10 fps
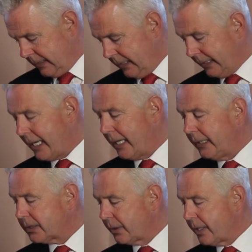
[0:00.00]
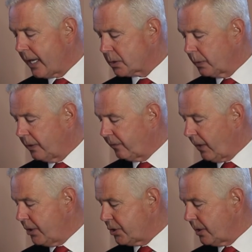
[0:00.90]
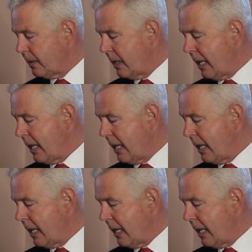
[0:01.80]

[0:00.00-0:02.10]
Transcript: And again, these are indexed with inflation.